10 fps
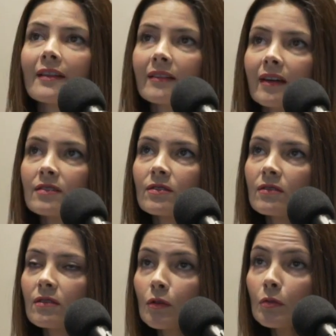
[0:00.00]
think
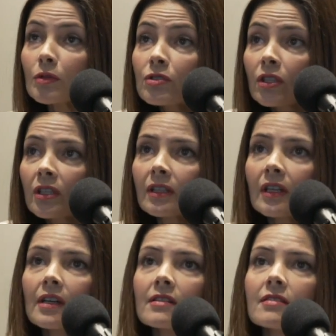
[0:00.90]
that's crucial
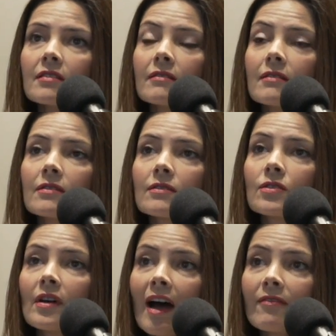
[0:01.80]
to
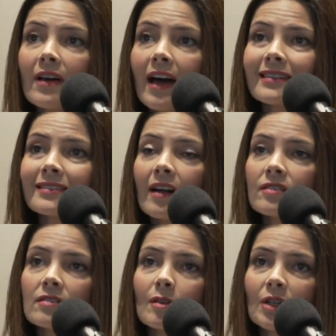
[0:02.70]
have that. It's
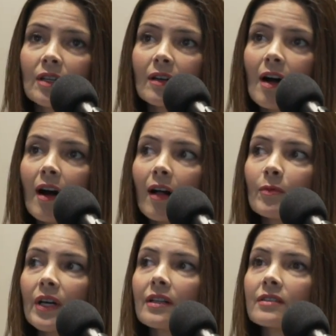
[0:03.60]
not just somebody to call,
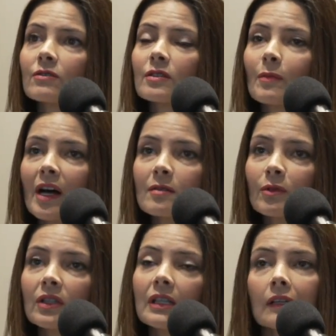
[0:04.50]
but it's a
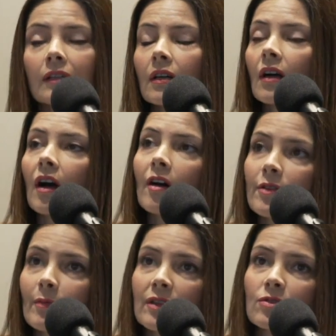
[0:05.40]
responsibility of
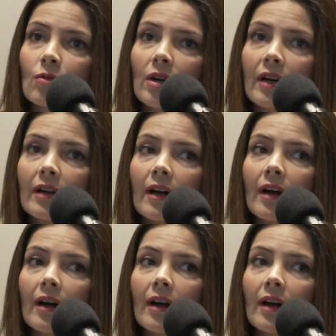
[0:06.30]
the mentor.